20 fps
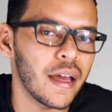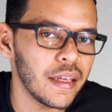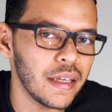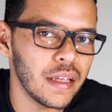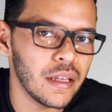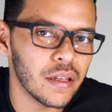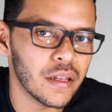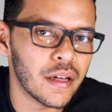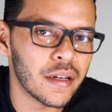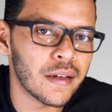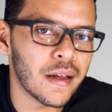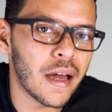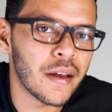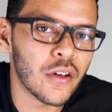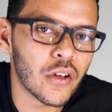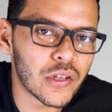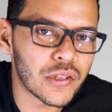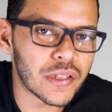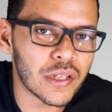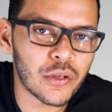Hi, Elon. I
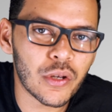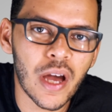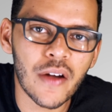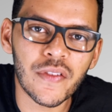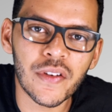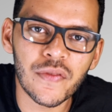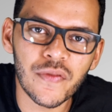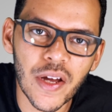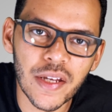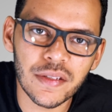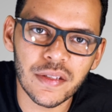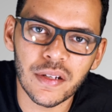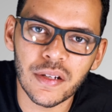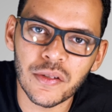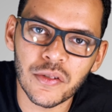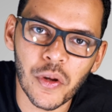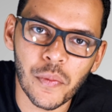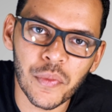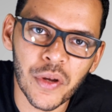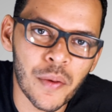noticed that you have invested
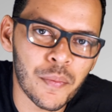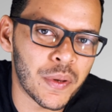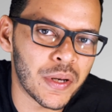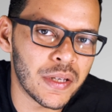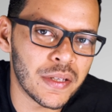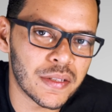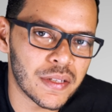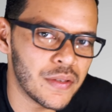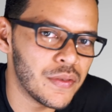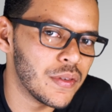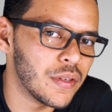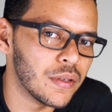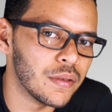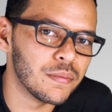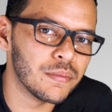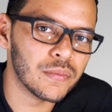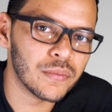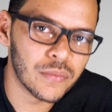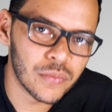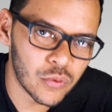in some companies in
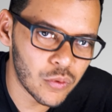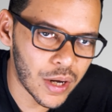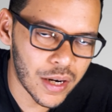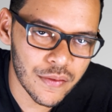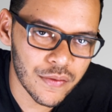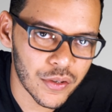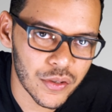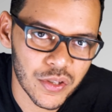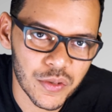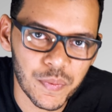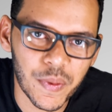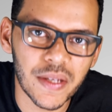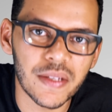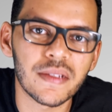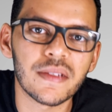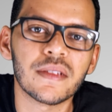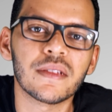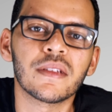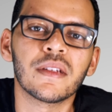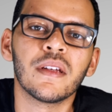the whatever
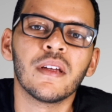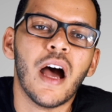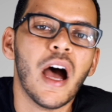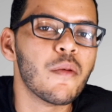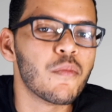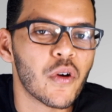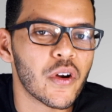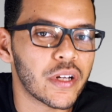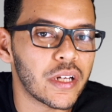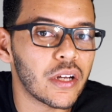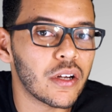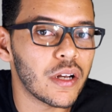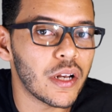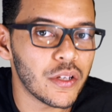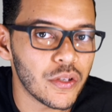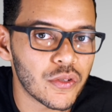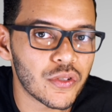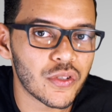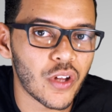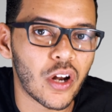space. I'm working on a
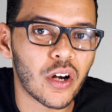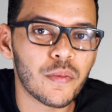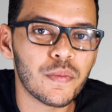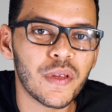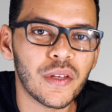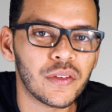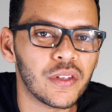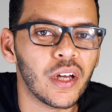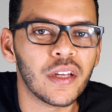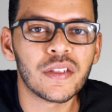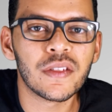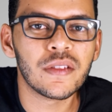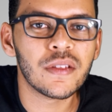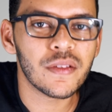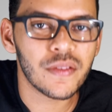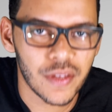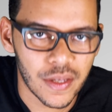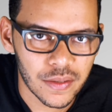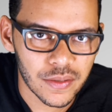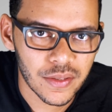new startup that does
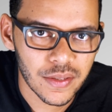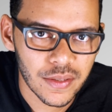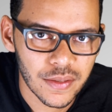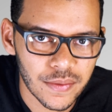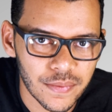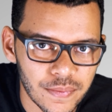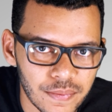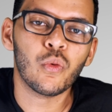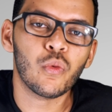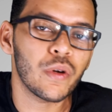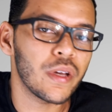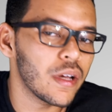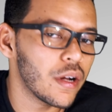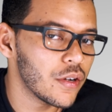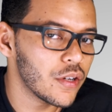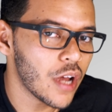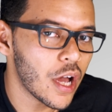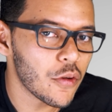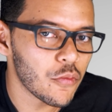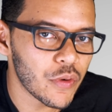this. We
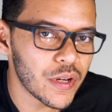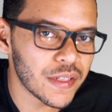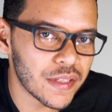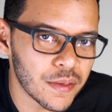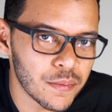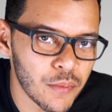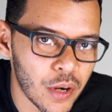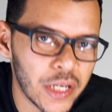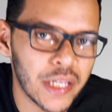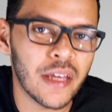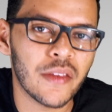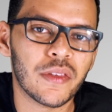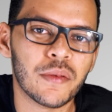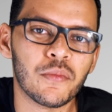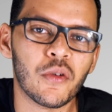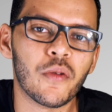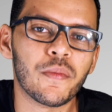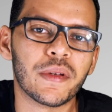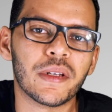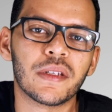are not raising money at the
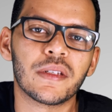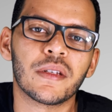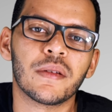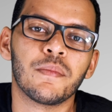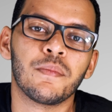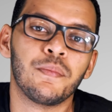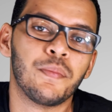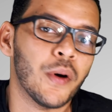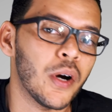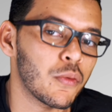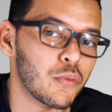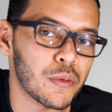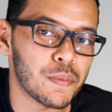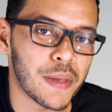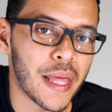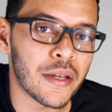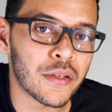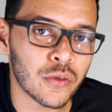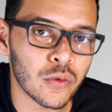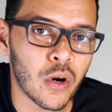moment, but we
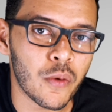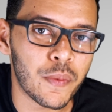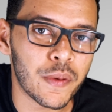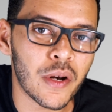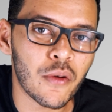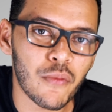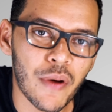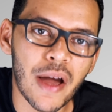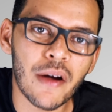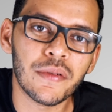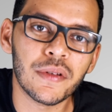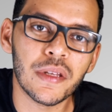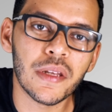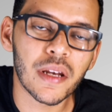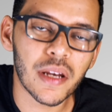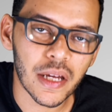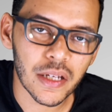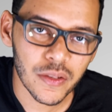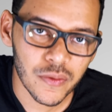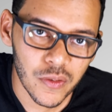plan to open a round in
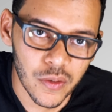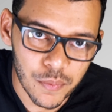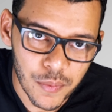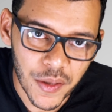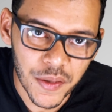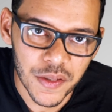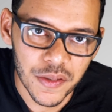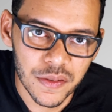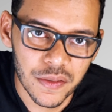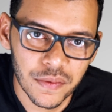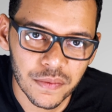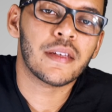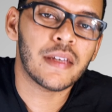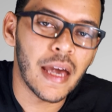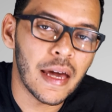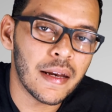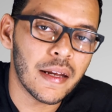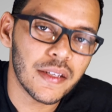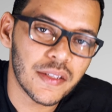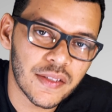the next few months.
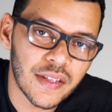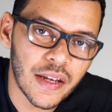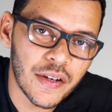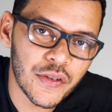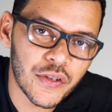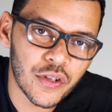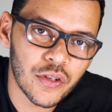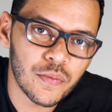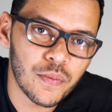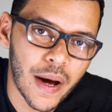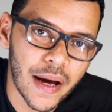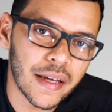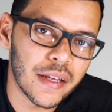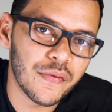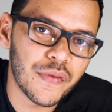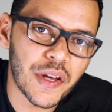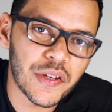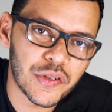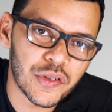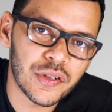Can I send you my
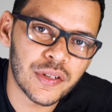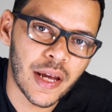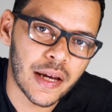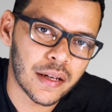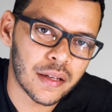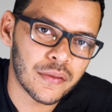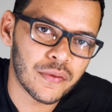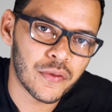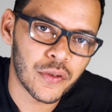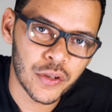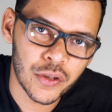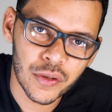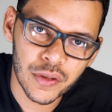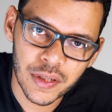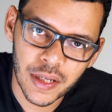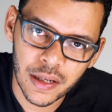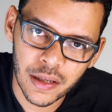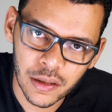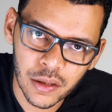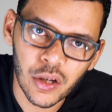investor deck for you to
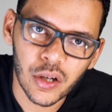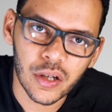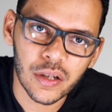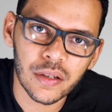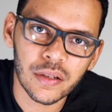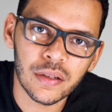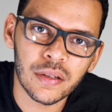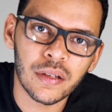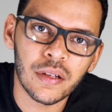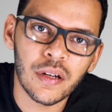take a look?